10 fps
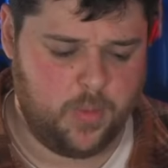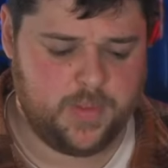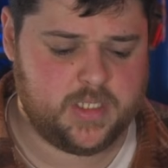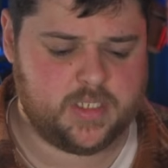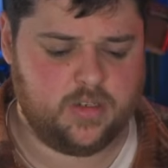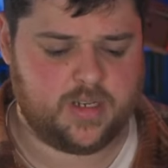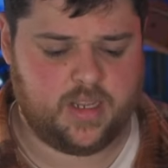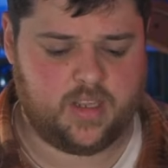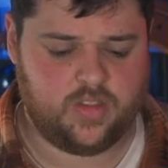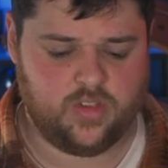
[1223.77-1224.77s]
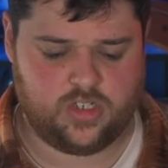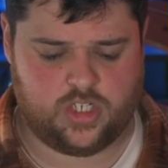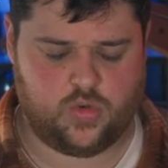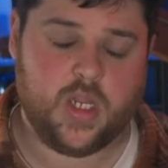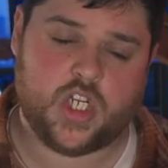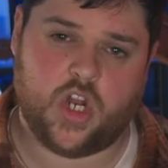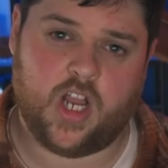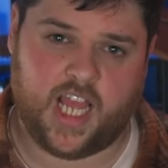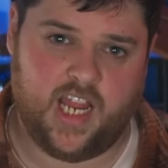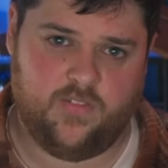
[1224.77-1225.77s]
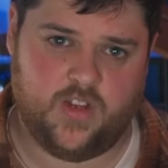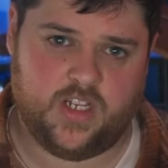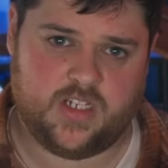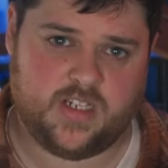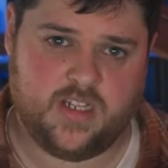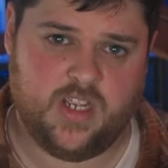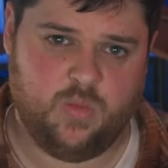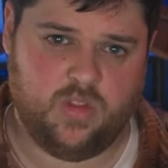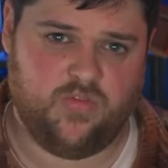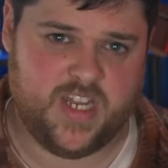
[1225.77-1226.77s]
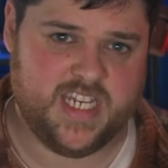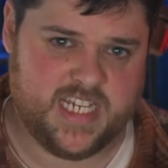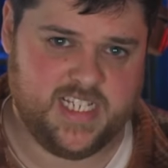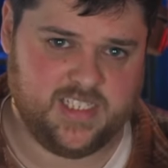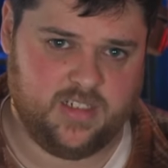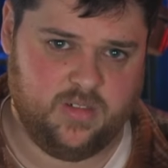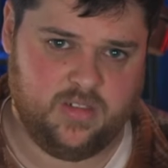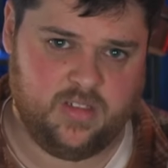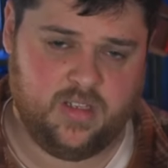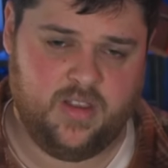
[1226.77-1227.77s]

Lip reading: puppets look like the Street Shark advert with Vin Diesel.